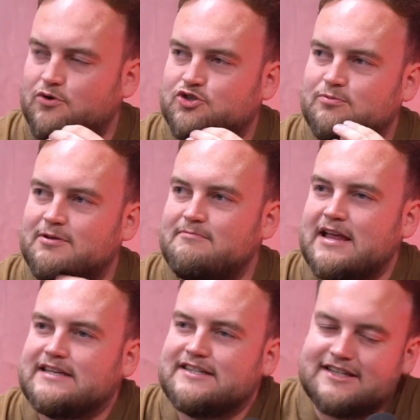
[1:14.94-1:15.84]
were some of the
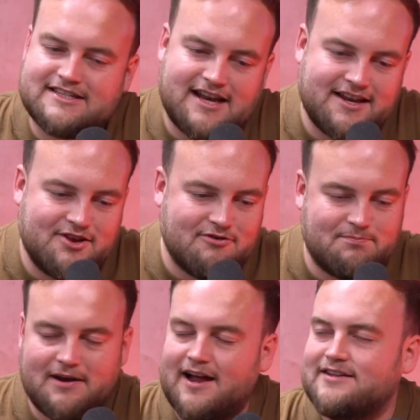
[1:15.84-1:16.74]
messages like you
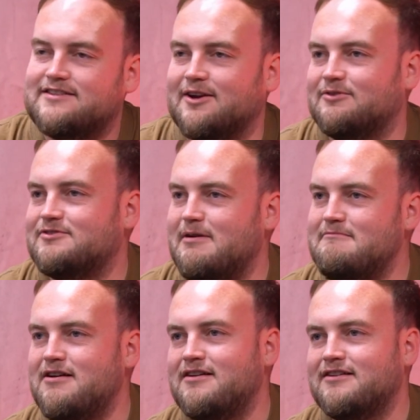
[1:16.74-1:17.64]
replied to? Do you
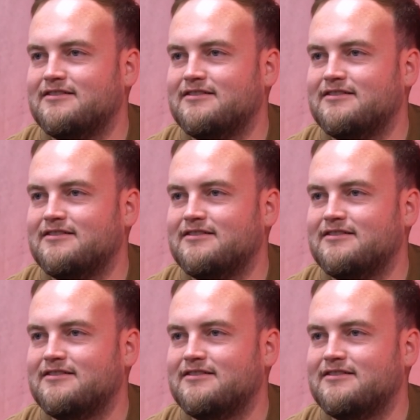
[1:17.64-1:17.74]
remember?